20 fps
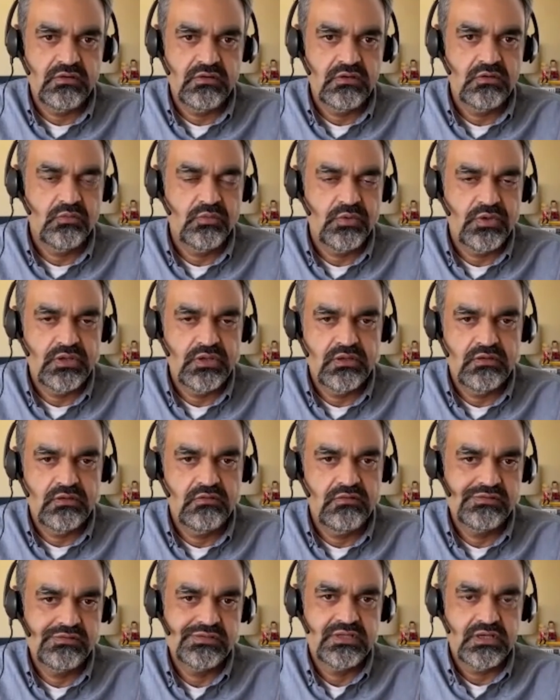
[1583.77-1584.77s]
in the way that
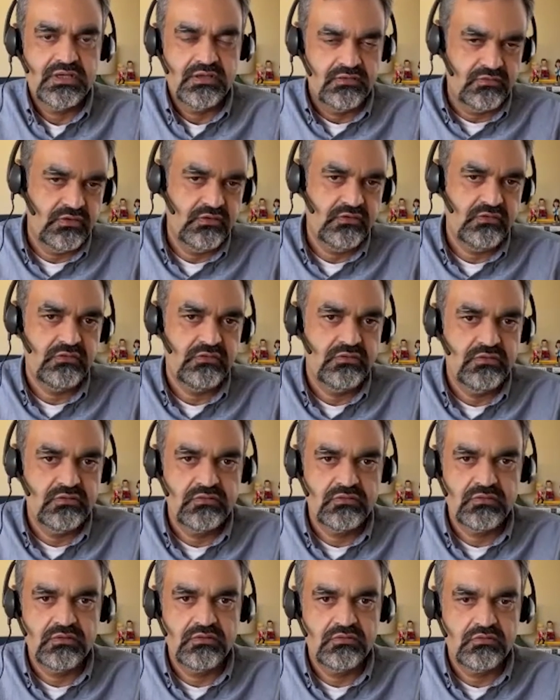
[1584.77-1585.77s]
digitization
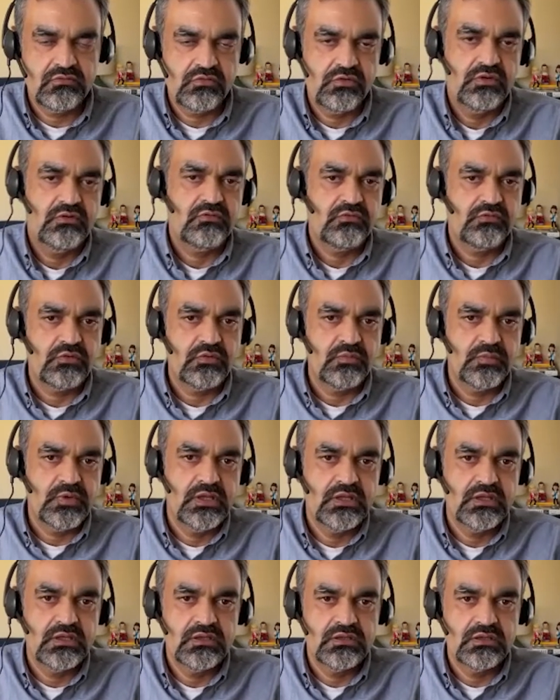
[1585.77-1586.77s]
is
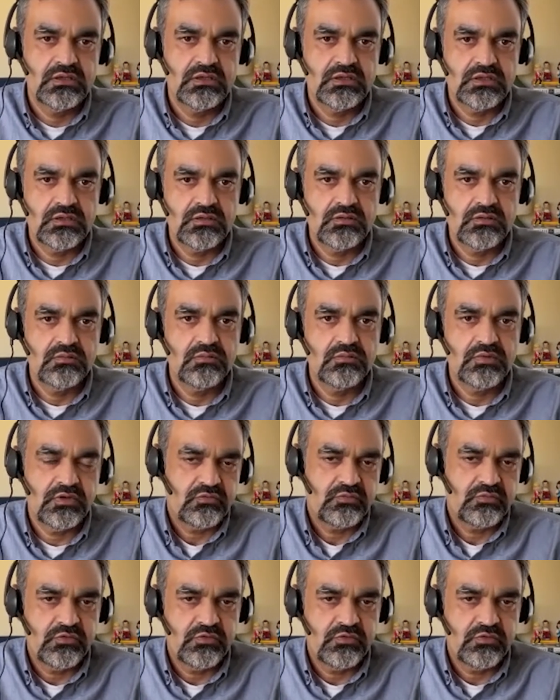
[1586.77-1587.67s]
transforming customer